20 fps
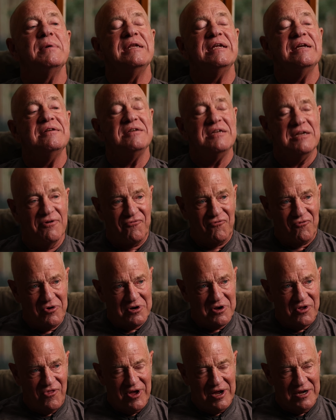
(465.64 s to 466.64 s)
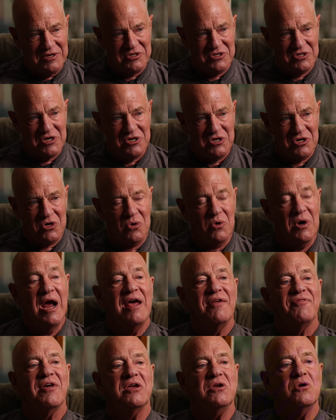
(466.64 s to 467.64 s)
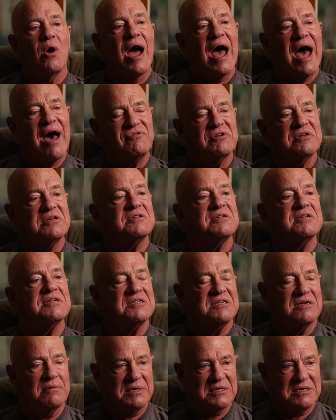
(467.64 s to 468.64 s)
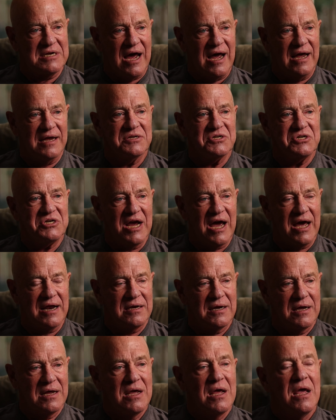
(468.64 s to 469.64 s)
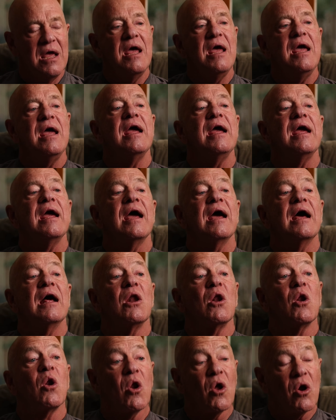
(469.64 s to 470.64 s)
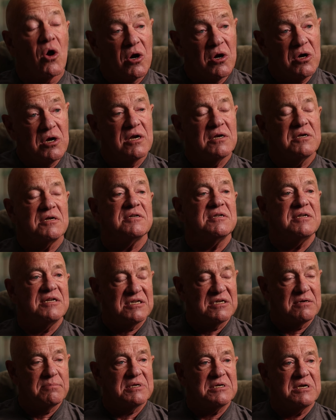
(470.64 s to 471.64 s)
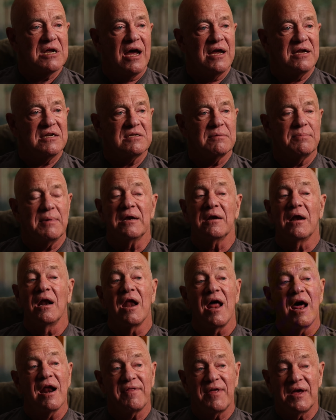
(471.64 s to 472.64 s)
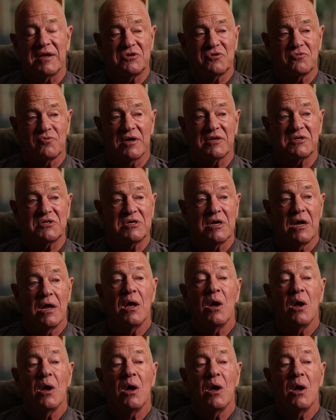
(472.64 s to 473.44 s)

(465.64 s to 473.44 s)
many different things to do that you haven't systematized yet. Learn to systematize them, and a lot of that stress